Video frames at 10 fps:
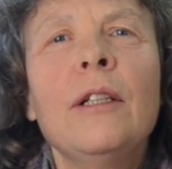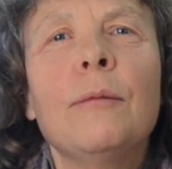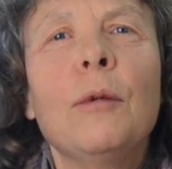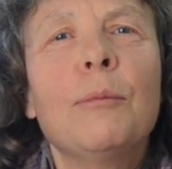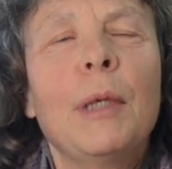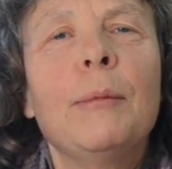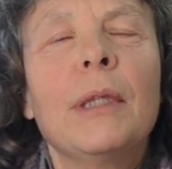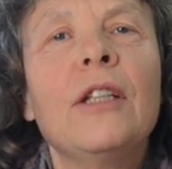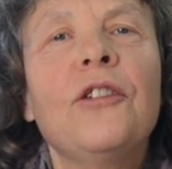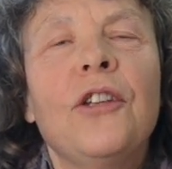what people
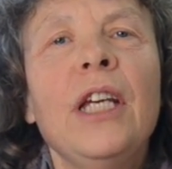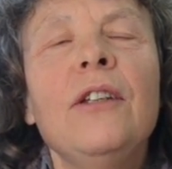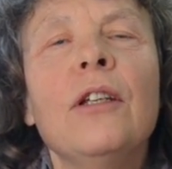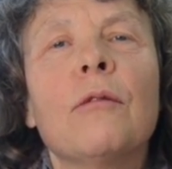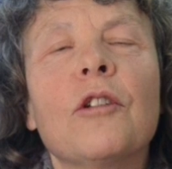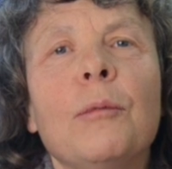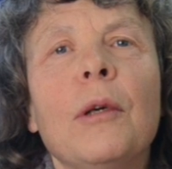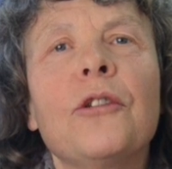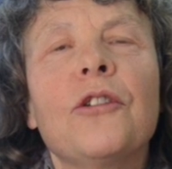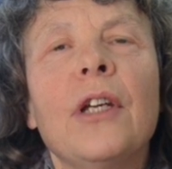had said in
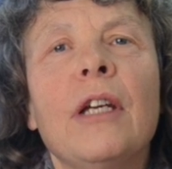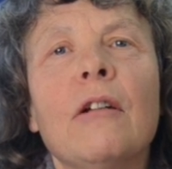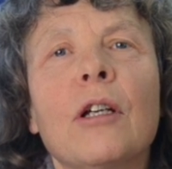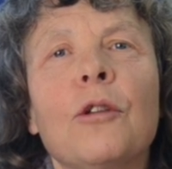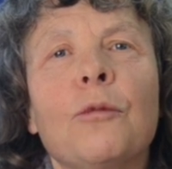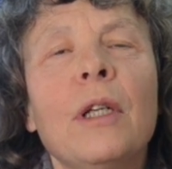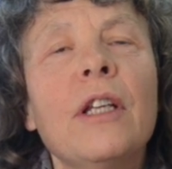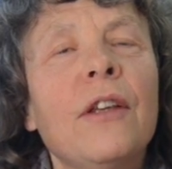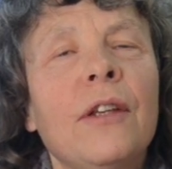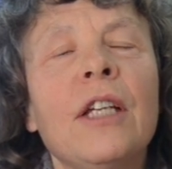response to ERIC was one
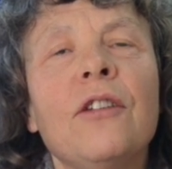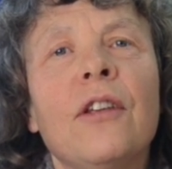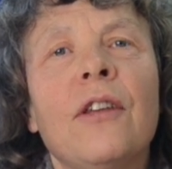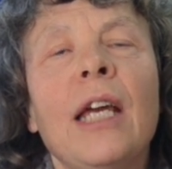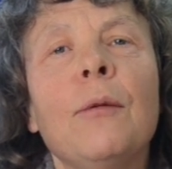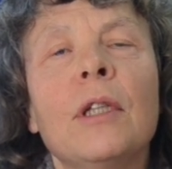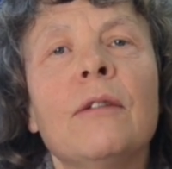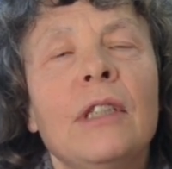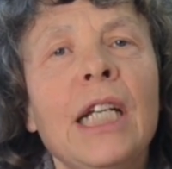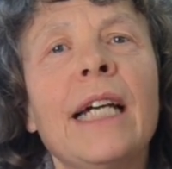of the things that they would
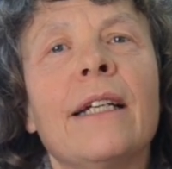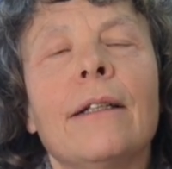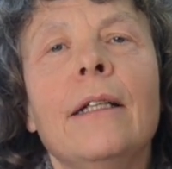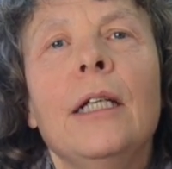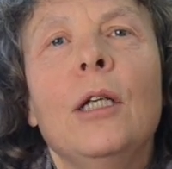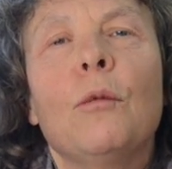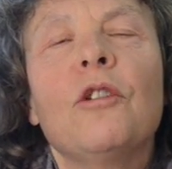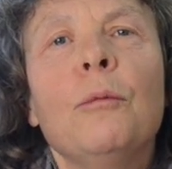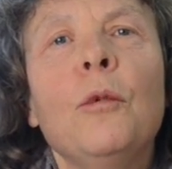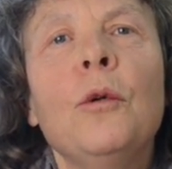have liked
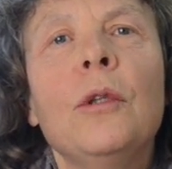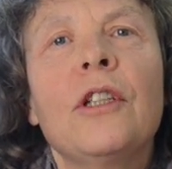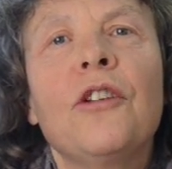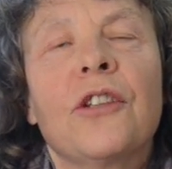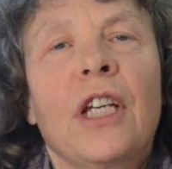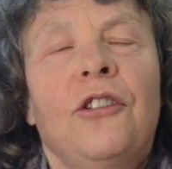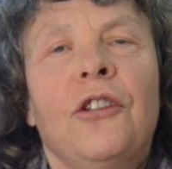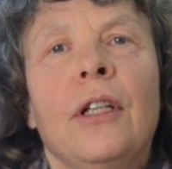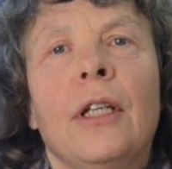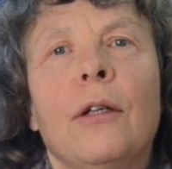was more
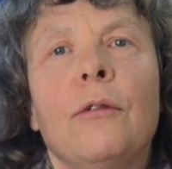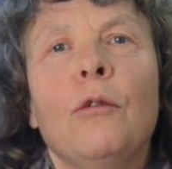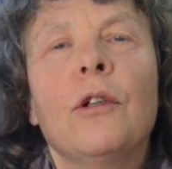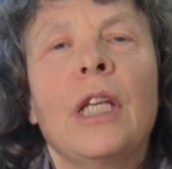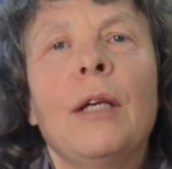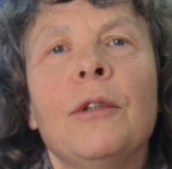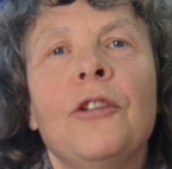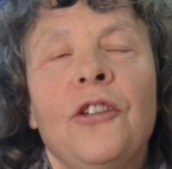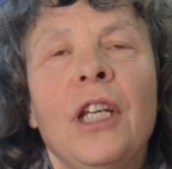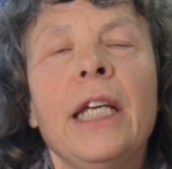discussion of what they were
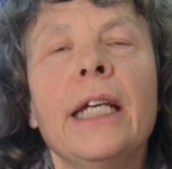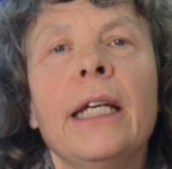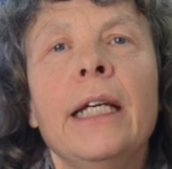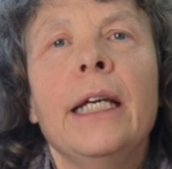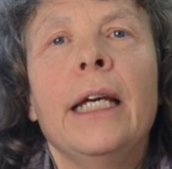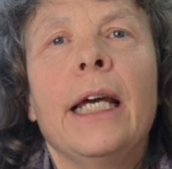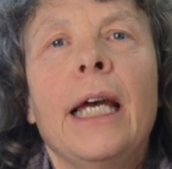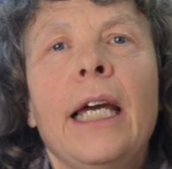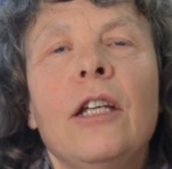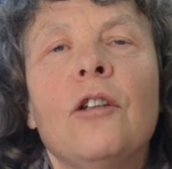seeing,
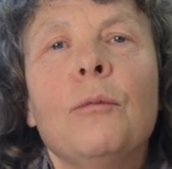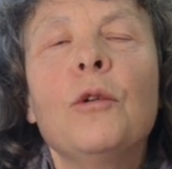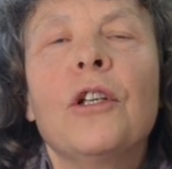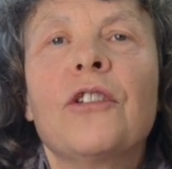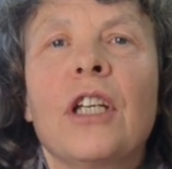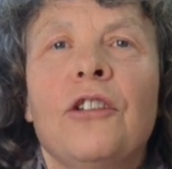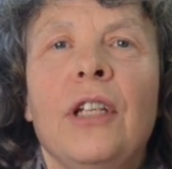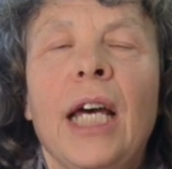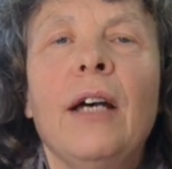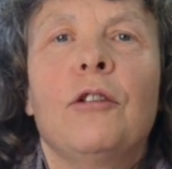and more discussion
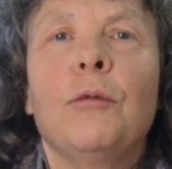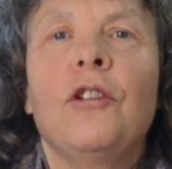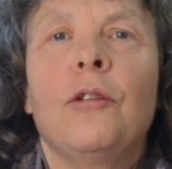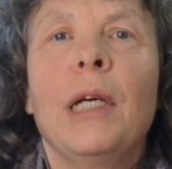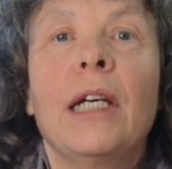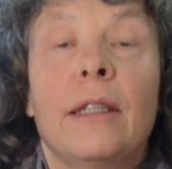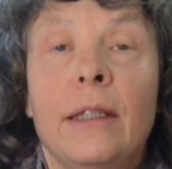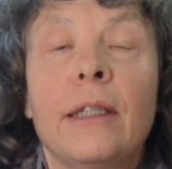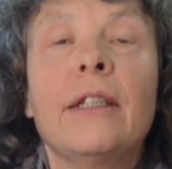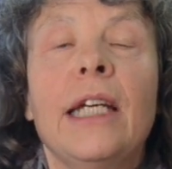afterwards about
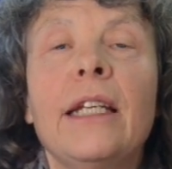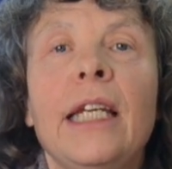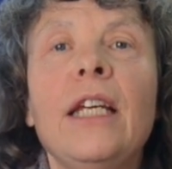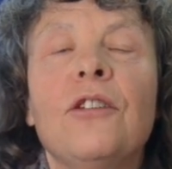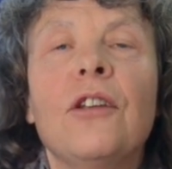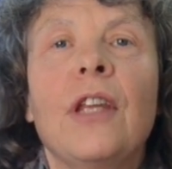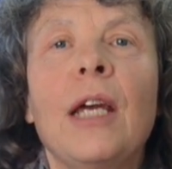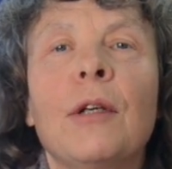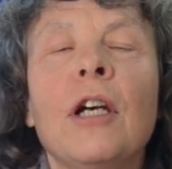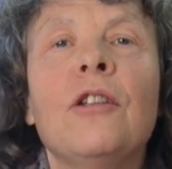the techniques that
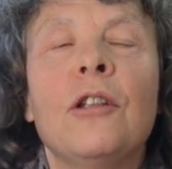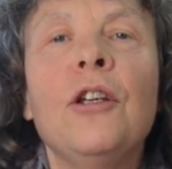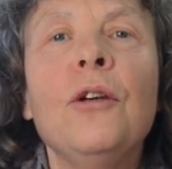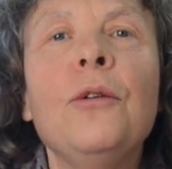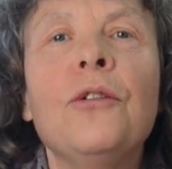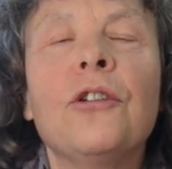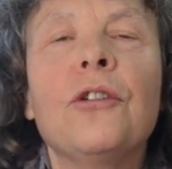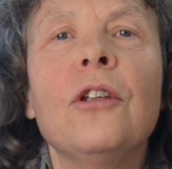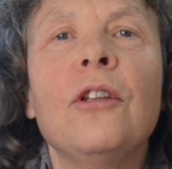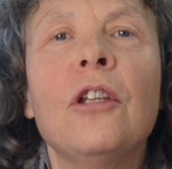they were going to use,
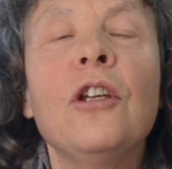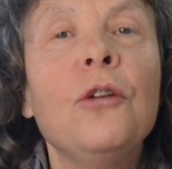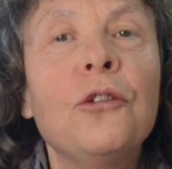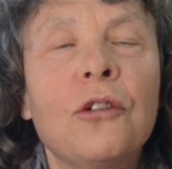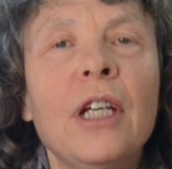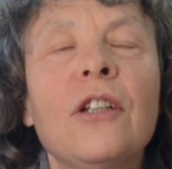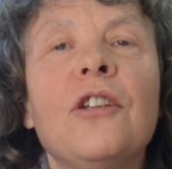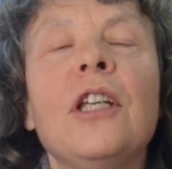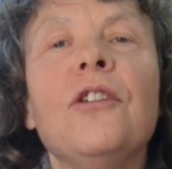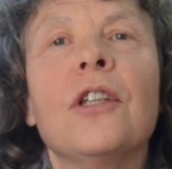the new
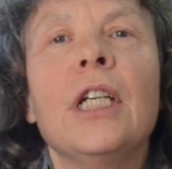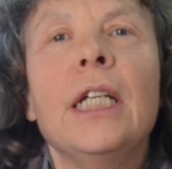strategies.